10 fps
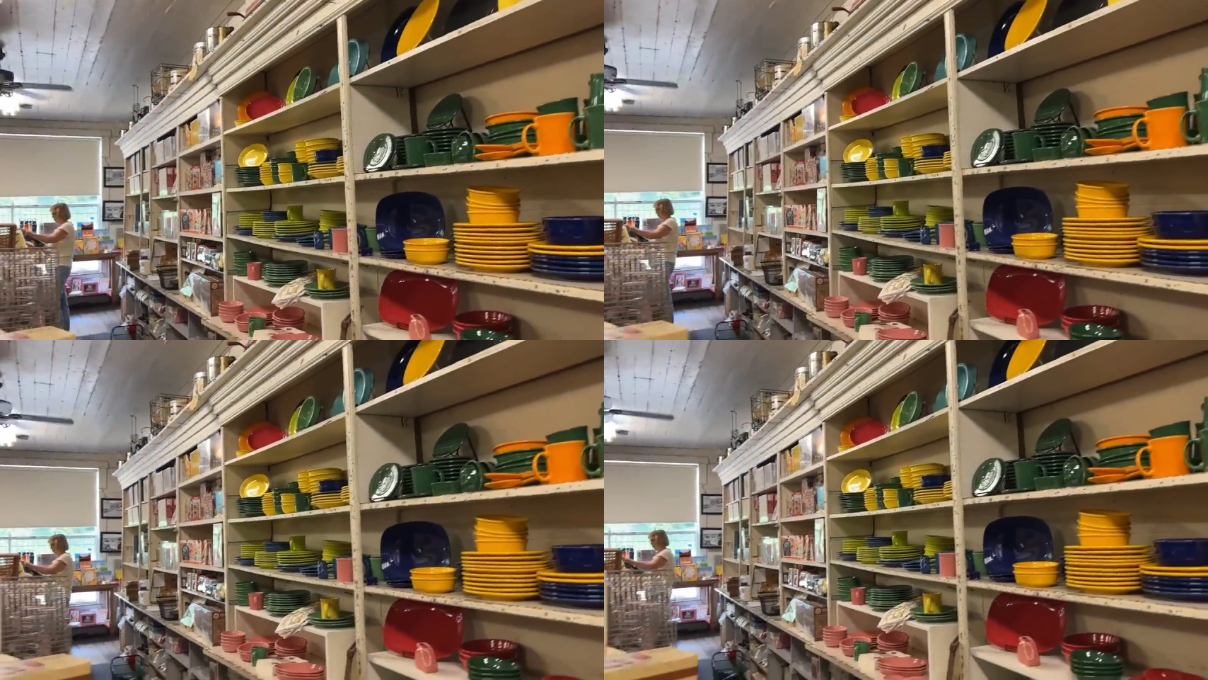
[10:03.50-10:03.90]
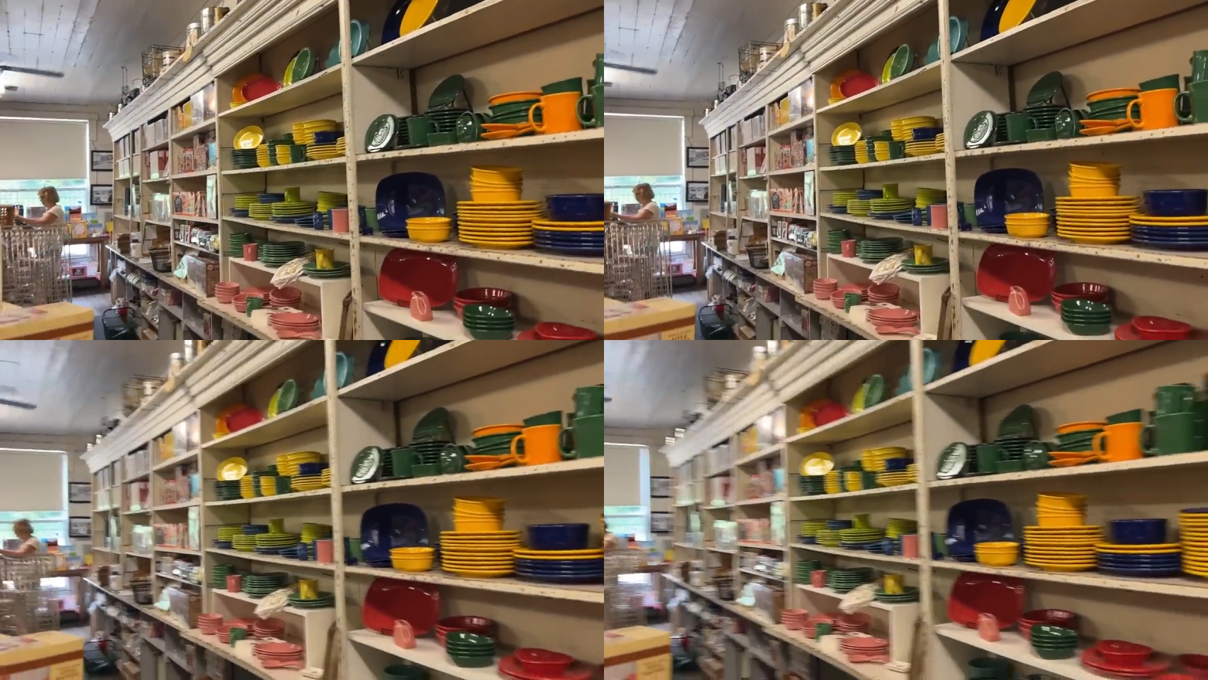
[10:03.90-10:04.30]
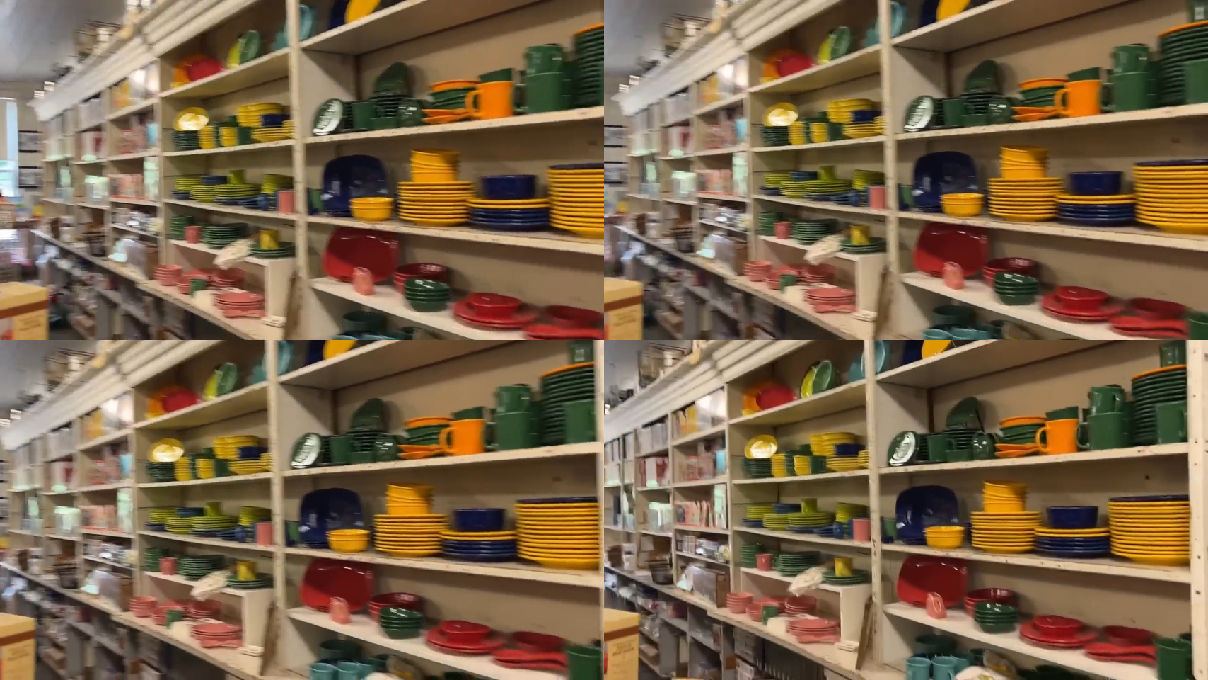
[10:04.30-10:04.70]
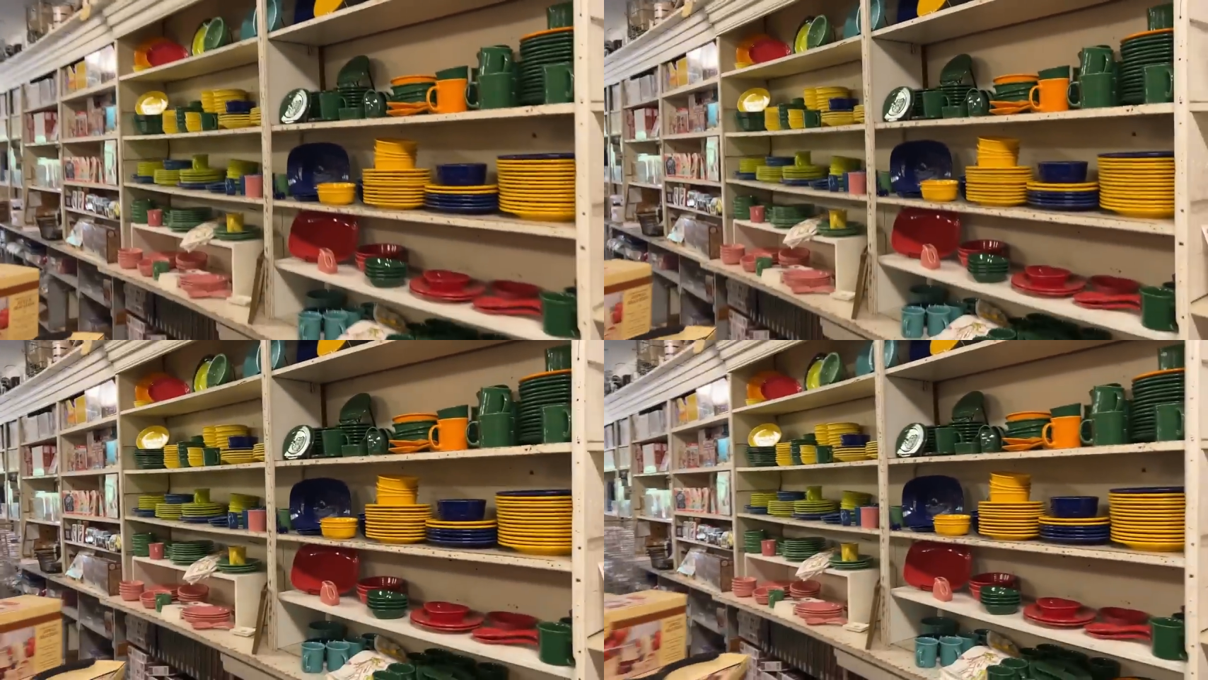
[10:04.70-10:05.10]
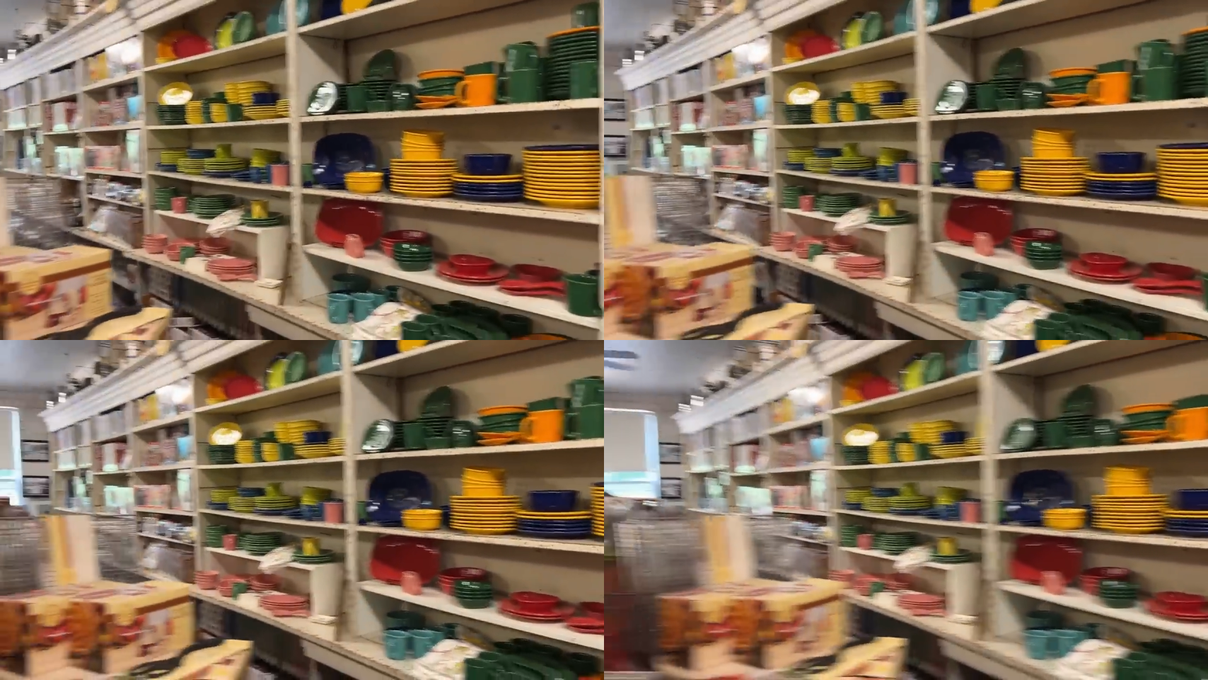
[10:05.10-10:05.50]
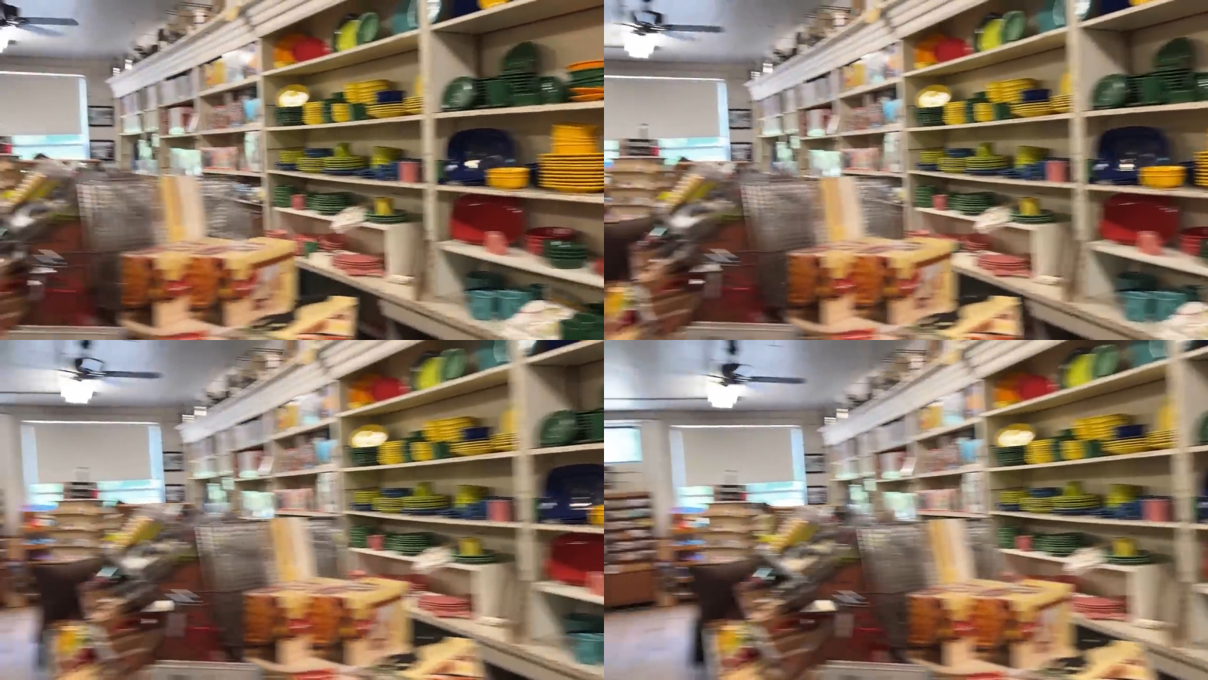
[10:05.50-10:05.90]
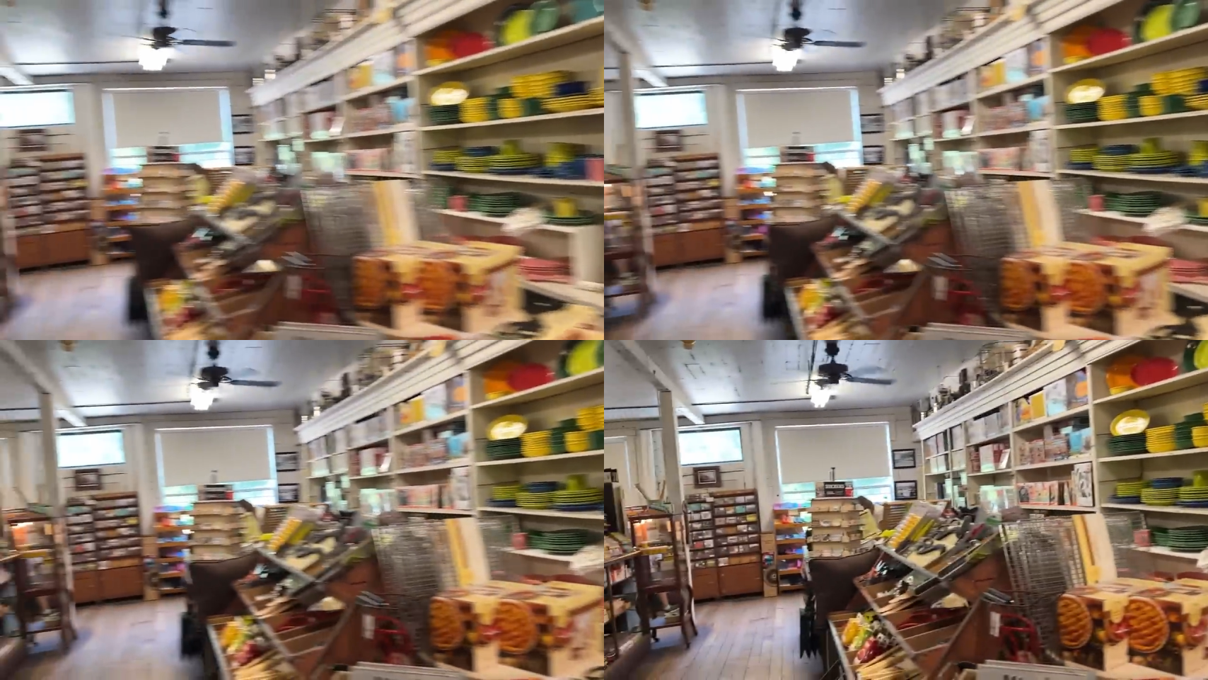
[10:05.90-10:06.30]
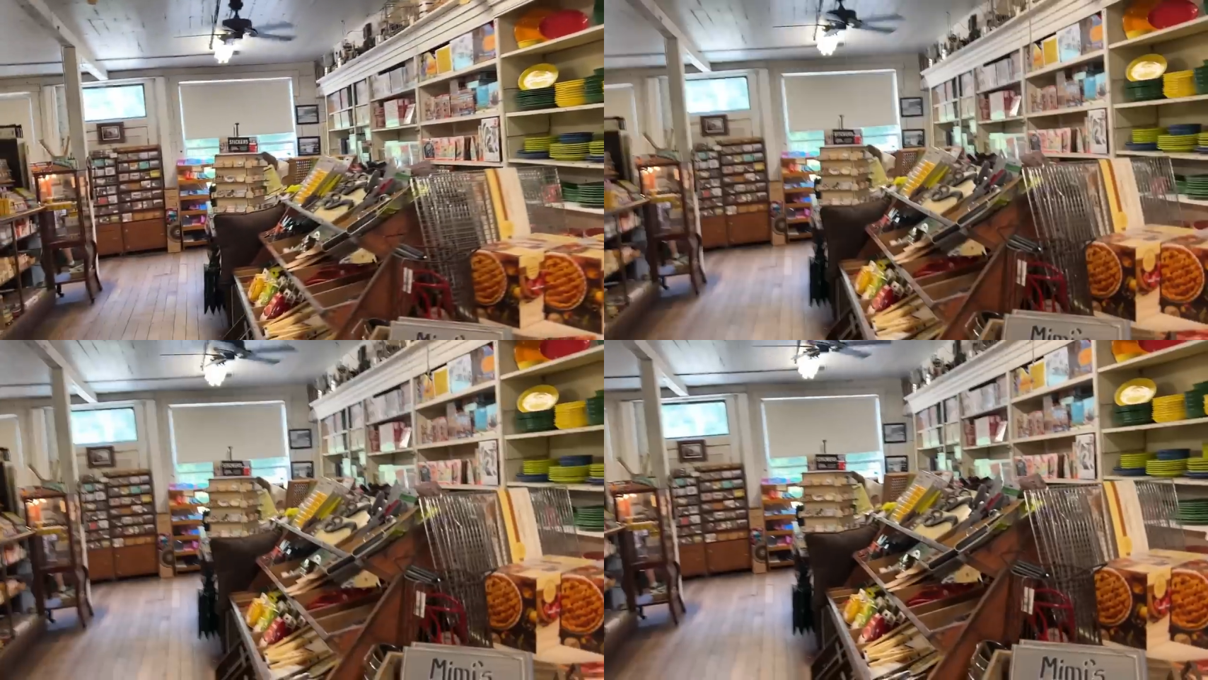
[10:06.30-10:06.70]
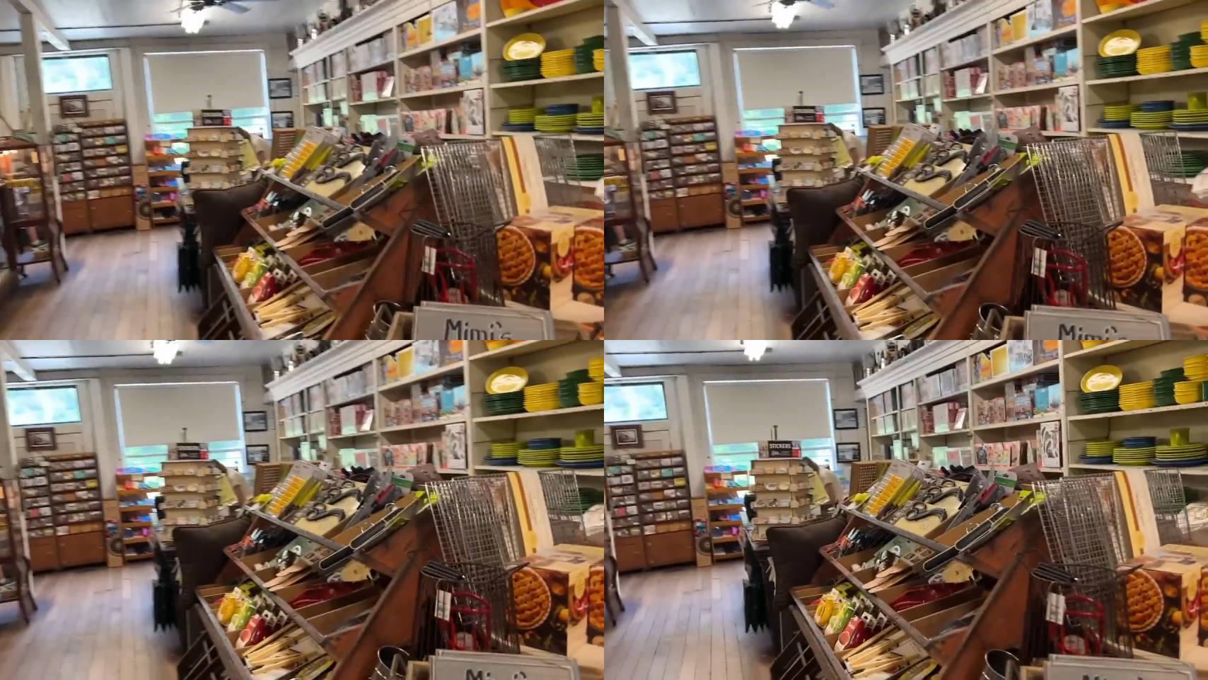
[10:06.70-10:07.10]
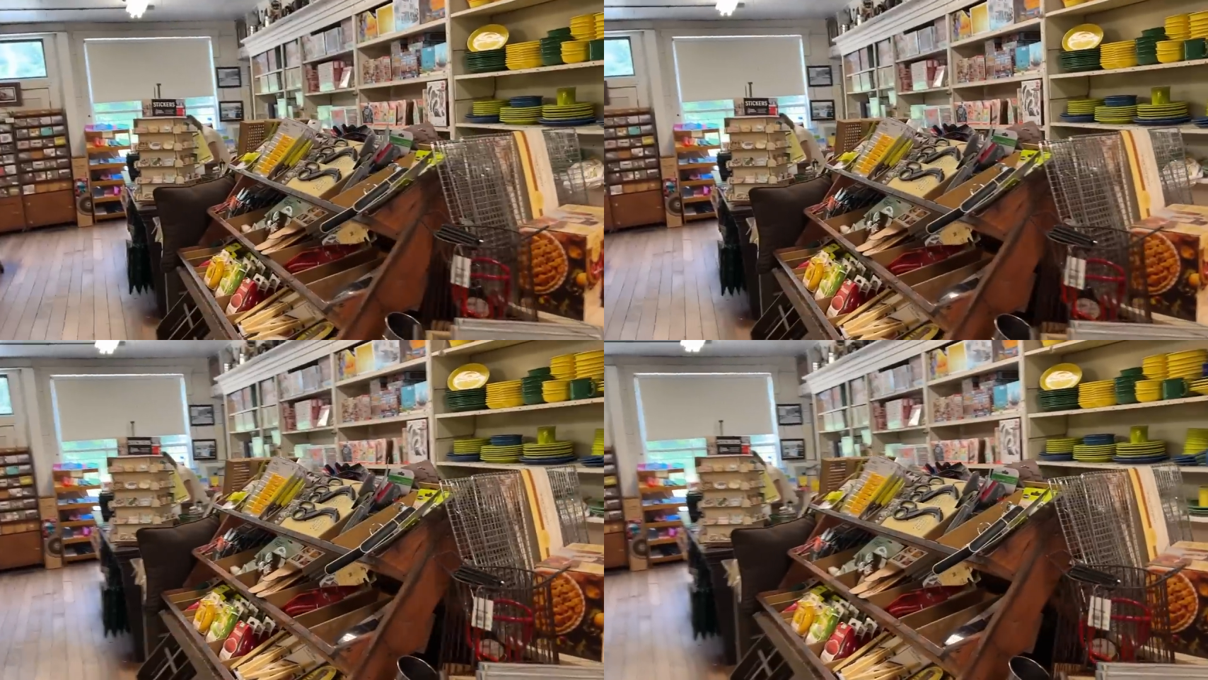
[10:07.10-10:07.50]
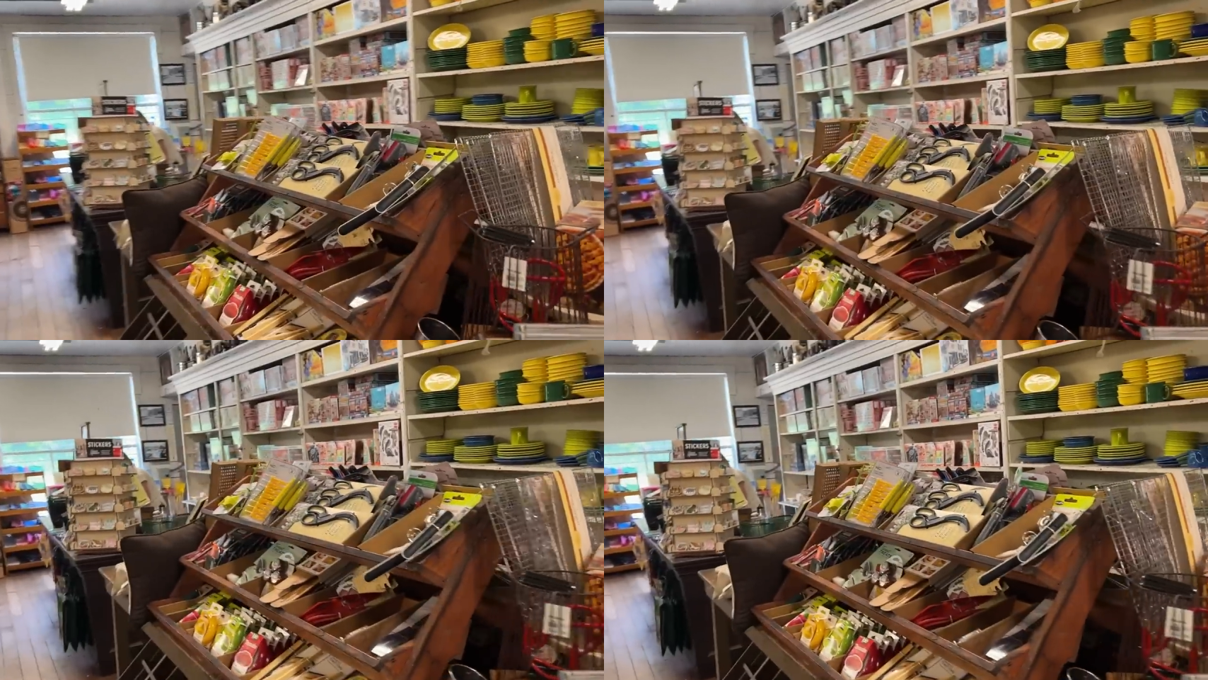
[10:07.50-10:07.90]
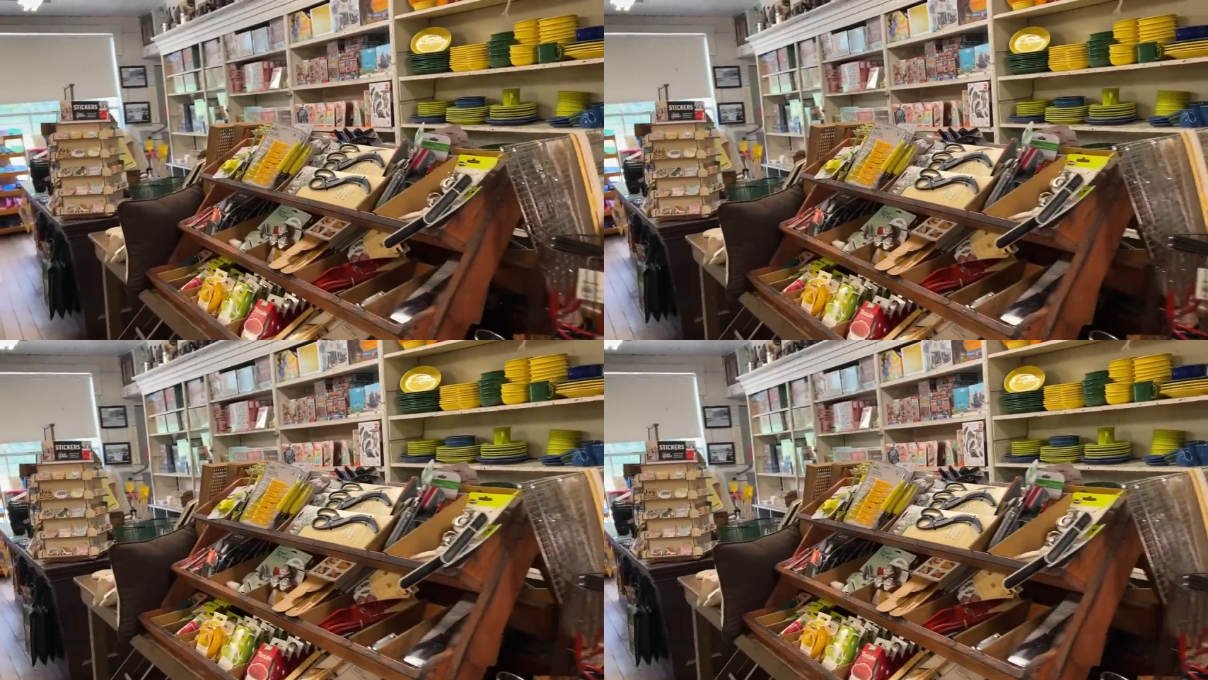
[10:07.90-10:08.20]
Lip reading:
No face is visible, so there are no lips to read.